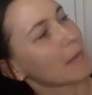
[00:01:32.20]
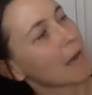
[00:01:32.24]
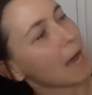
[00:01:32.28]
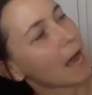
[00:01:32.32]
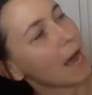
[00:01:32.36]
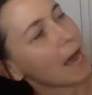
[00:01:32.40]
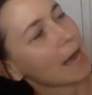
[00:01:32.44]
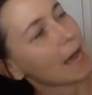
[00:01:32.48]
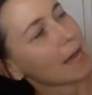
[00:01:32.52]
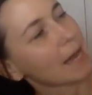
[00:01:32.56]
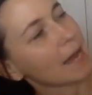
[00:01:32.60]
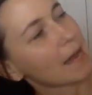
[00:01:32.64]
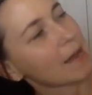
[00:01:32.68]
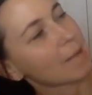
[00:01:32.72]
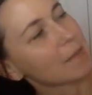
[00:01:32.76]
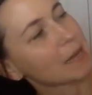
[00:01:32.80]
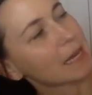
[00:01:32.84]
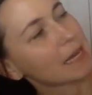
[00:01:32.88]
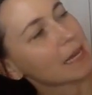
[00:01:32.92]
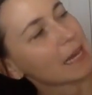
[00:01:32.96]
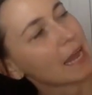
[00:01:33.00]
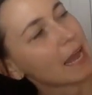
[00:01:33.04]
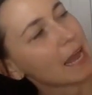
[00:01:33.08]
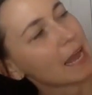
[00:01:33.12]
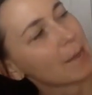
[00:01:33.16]
I am a
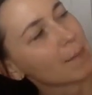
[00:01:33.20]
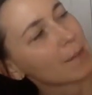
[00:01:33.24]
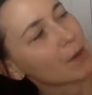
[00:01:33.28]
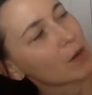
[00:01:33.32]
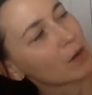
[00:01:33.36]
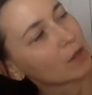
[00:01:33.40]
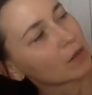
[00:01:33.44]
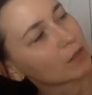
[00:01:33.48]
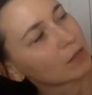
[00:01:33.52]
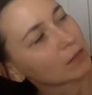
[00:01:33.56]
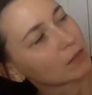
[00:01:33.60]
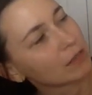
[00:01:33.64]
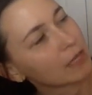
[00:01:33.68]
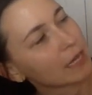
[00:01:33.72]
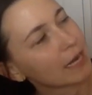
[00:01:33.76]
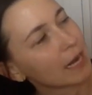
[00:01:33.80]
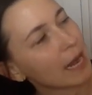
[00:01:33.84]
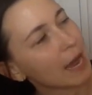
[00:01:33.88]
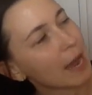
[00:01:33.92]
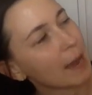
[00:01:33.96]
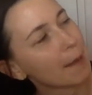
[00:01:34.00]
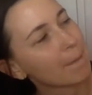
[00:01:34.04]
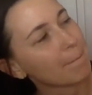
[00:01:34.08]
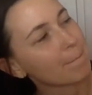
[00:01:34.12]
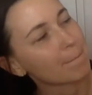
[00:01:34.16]
camel and
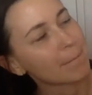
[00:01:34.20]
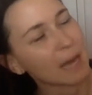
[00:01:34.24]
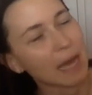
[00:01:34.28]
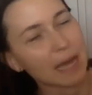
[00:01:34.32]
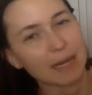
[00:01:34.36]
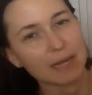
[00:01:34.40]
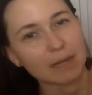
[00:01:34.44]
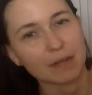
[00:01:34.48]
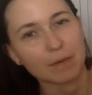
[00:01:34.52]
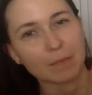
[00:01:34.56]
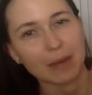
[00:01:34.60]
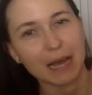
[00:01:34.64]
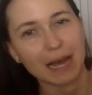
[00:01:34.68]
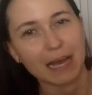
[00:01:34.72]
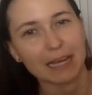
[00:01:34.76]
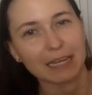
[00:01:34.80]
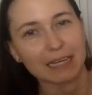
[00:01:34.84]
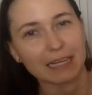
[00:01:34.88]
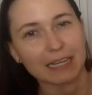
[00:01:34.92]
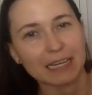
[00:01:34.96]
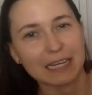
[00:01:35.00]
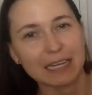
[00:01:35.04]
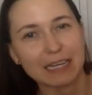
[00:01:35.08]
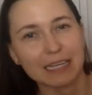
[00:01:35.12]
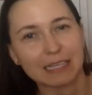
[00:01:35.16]
I bend my
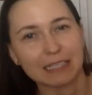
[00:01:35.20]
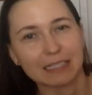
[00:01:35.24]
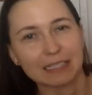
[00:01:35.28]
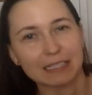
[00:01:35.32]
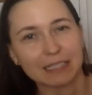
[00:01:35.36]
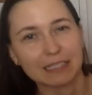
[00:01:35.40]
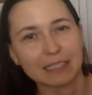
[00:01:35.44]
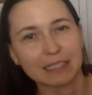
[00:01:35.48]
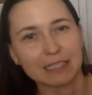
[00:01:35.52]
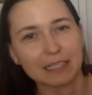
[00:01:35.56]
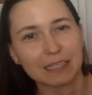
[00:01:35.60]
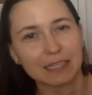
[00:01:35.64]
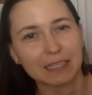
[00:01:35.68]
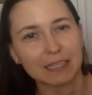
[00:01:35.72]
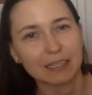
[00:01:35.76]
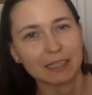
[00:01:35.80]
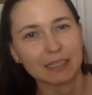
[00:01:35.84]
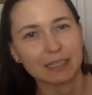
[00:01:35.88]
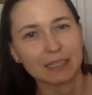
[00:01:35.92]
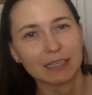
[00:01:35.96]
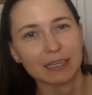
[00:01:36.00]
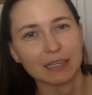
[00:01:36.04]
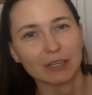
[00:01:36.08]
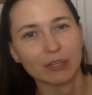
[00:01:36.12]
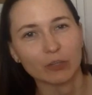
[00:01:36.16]
knees.
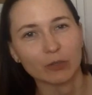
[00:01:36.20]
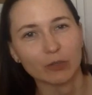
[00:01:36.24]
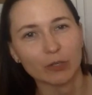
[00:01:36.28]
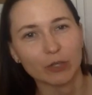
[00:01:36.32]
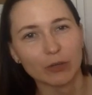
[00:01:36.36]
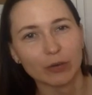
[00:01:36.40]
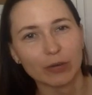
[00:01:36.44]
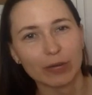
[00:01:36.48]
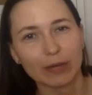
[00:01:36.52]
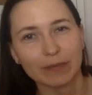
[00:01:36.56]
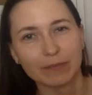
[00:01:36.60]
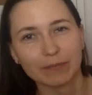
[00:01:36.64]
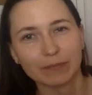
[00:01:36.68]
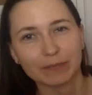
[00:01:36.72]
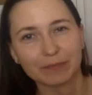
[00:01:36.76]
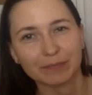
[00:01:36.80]
Can you do it?